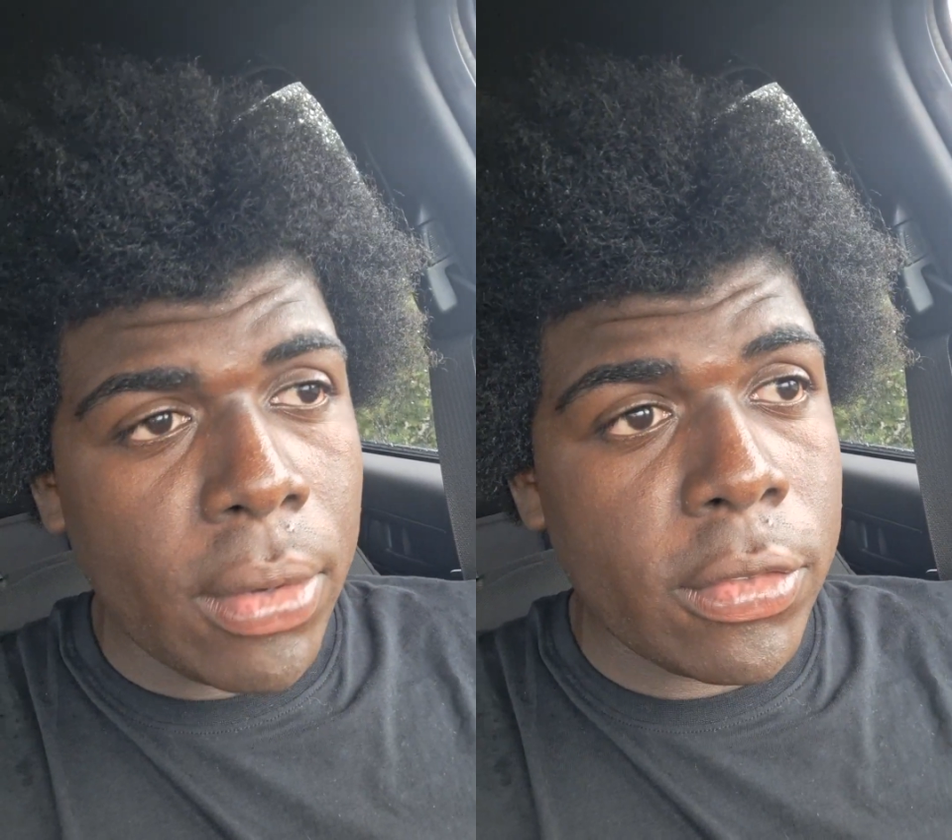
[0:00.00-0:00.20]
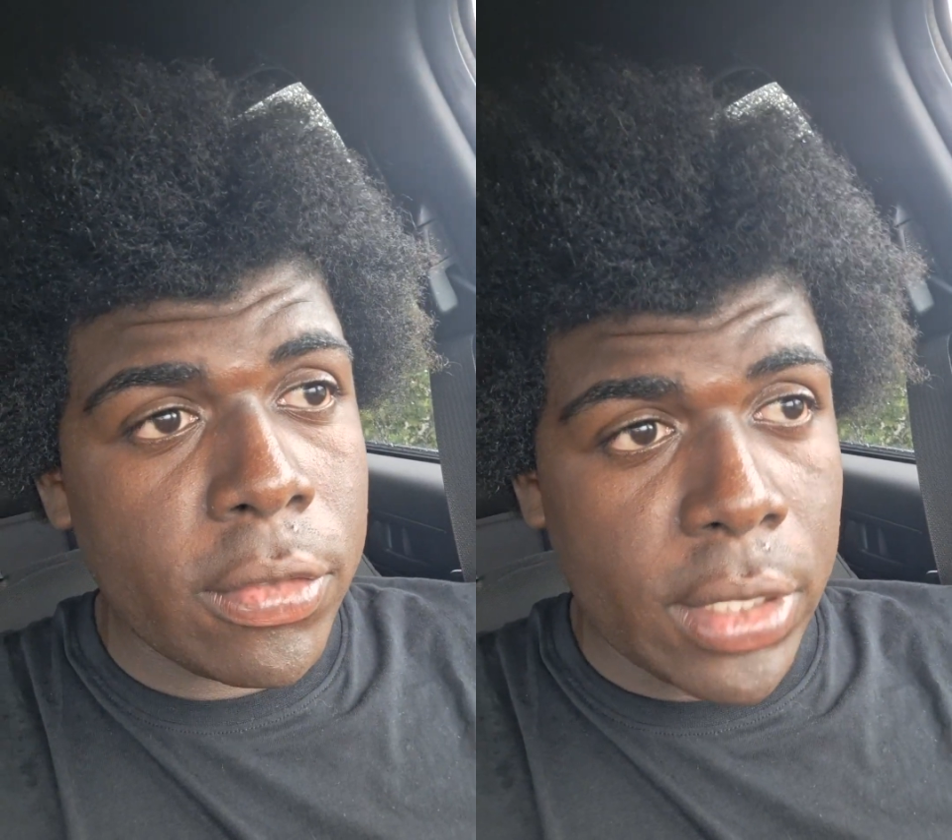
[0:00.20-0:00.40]

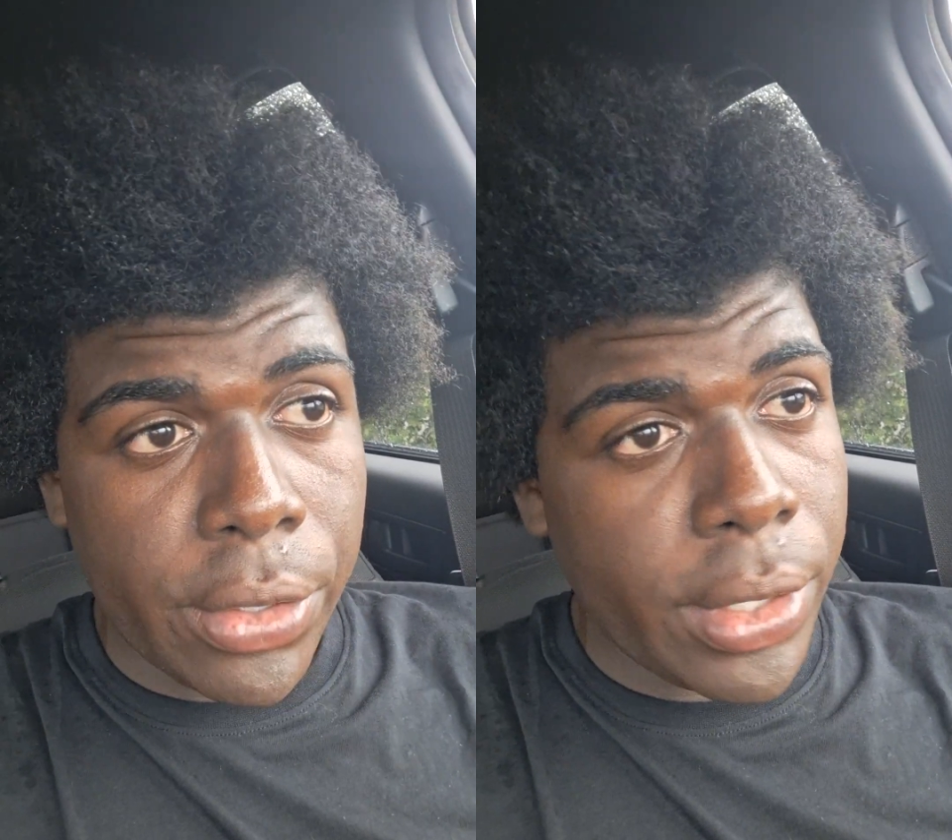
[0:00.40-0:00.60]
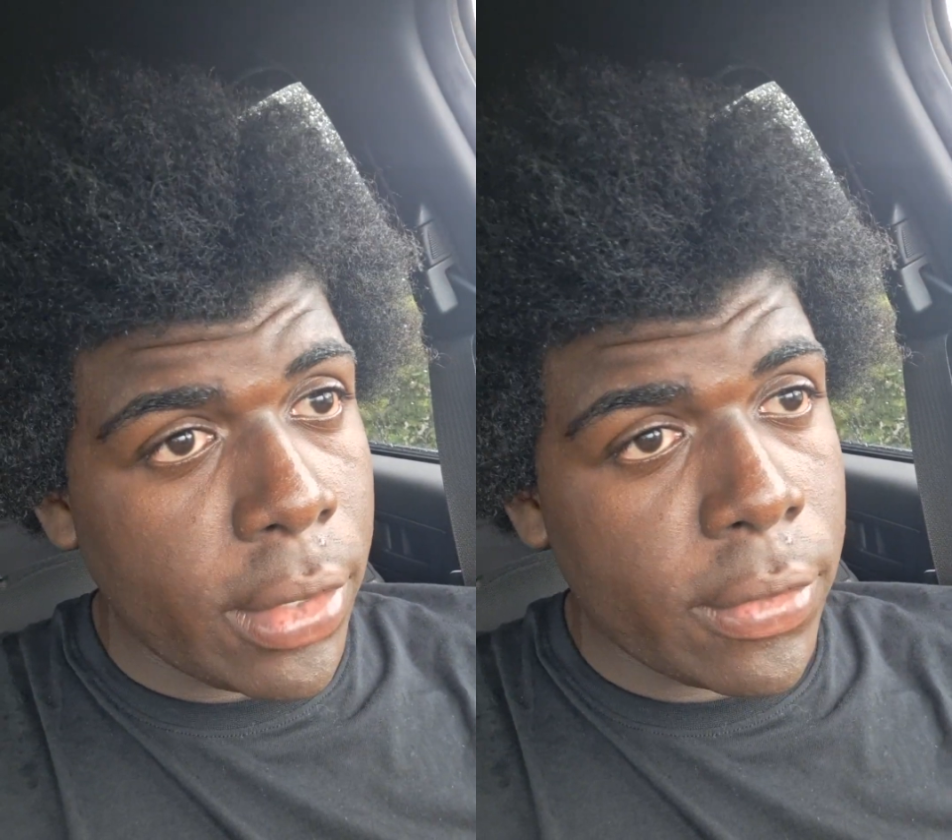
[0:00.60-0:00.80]
a
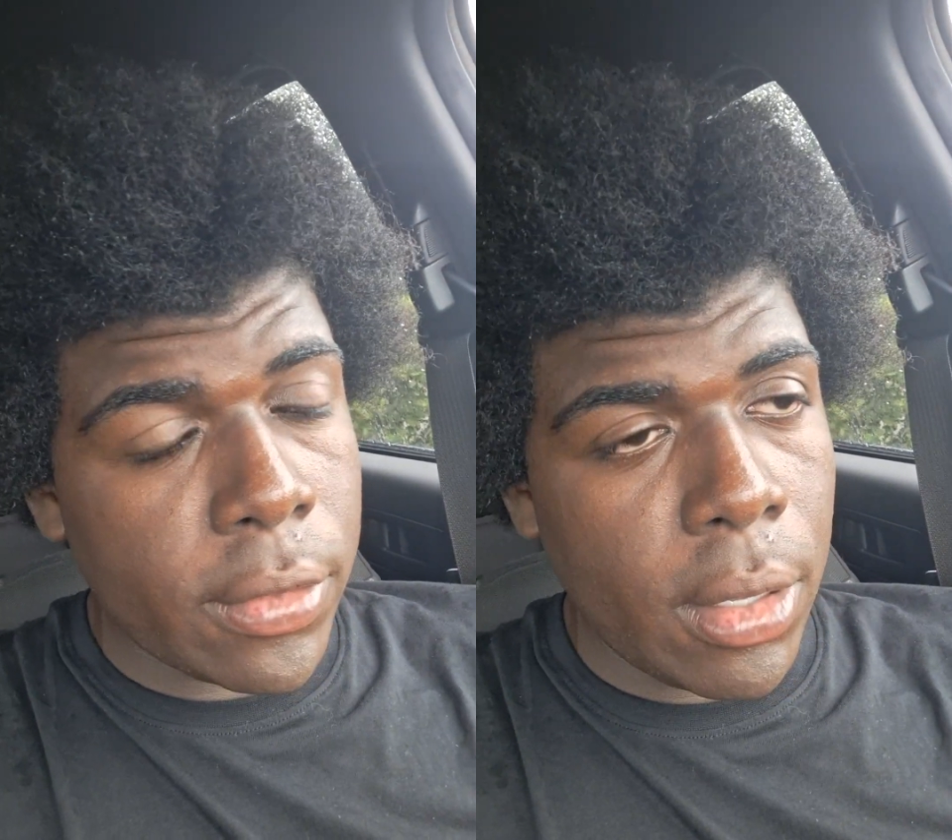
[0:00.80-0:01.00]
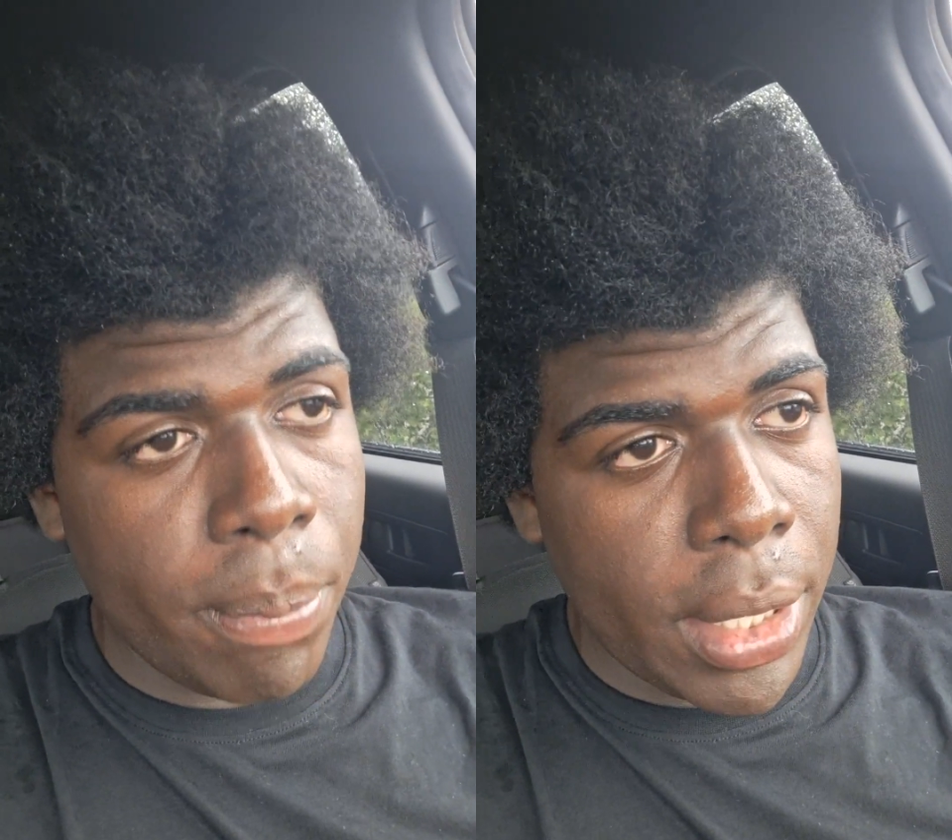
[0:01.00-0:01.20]
serious
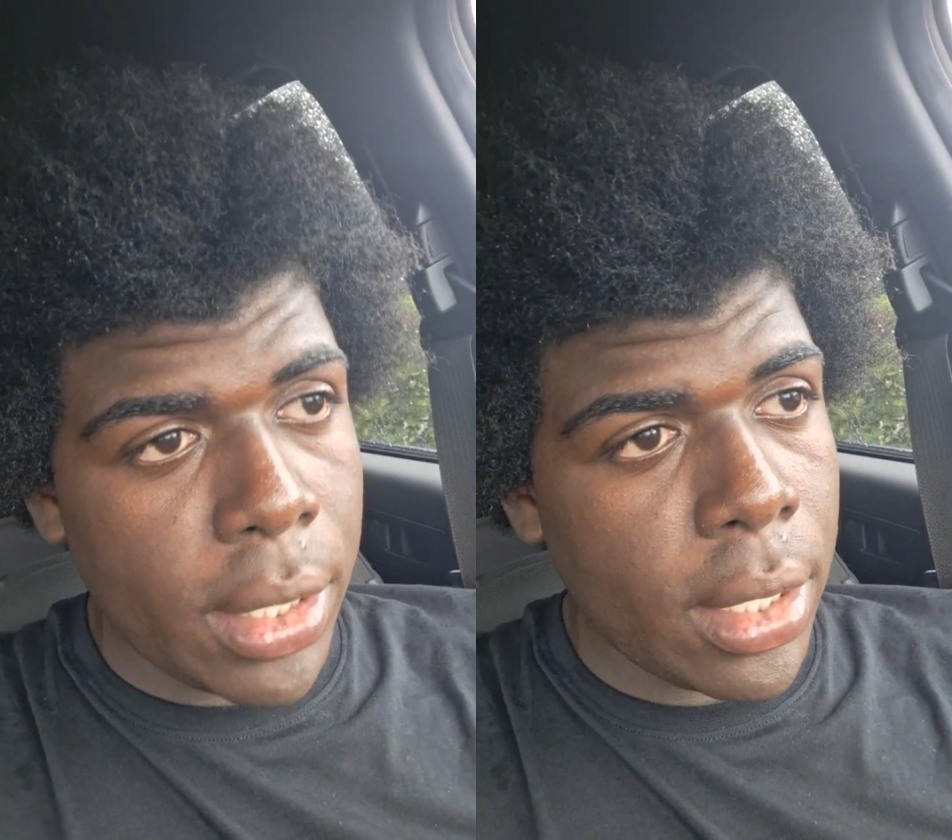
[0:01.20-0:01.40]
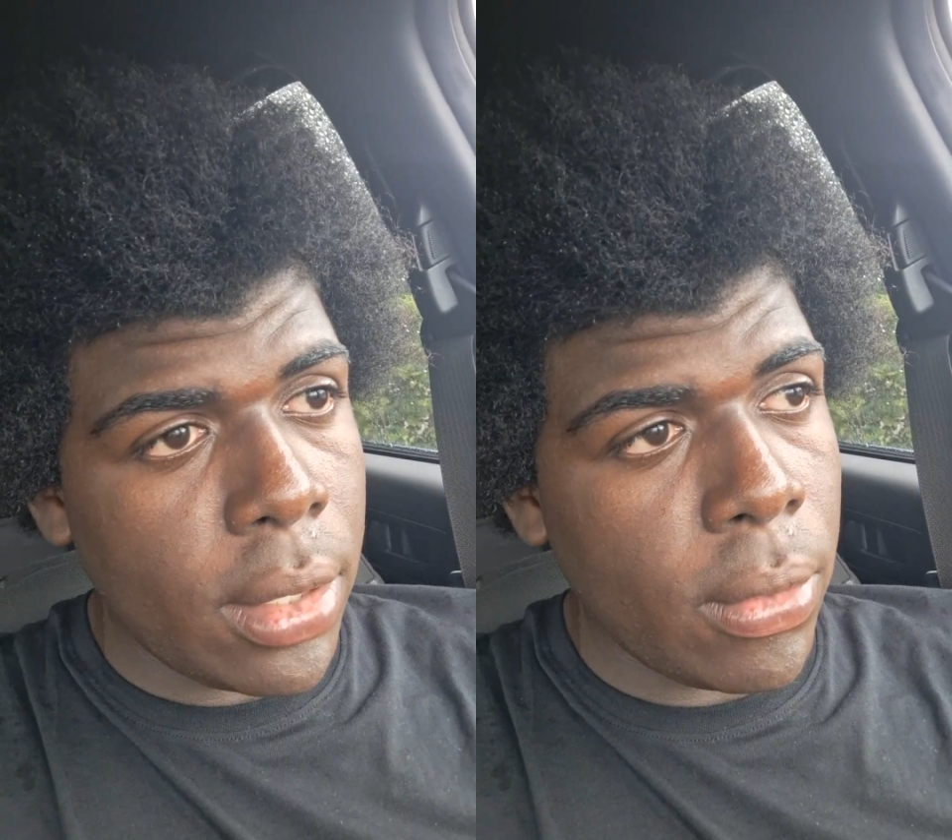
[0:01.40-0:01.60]

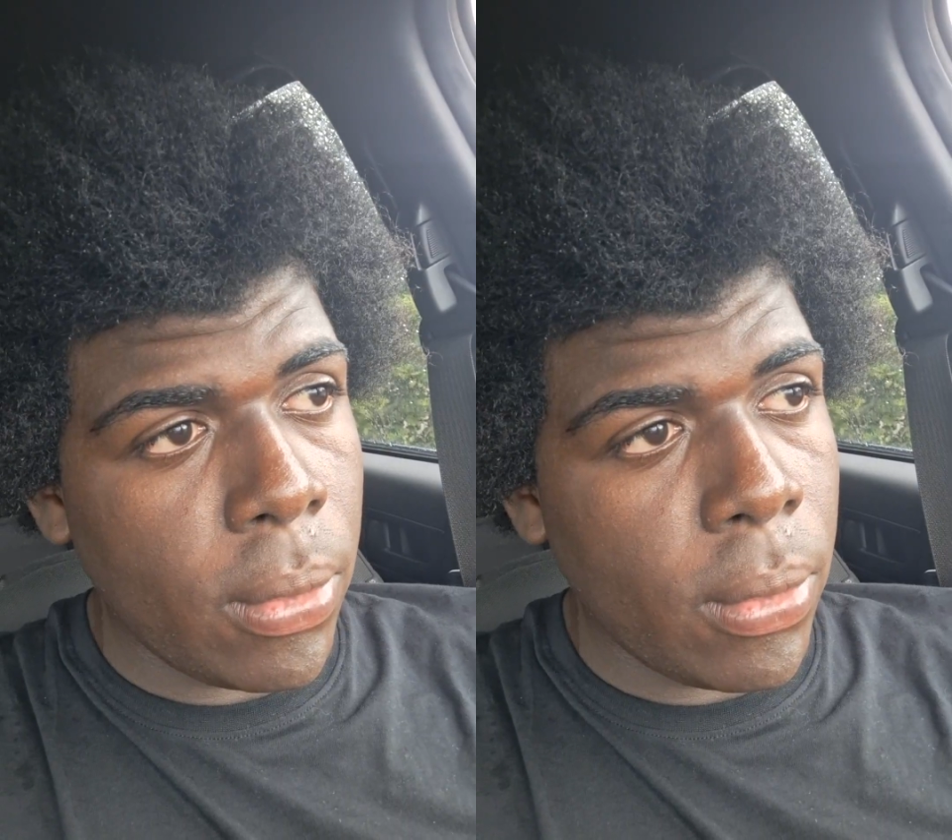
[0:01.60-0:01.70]
opinion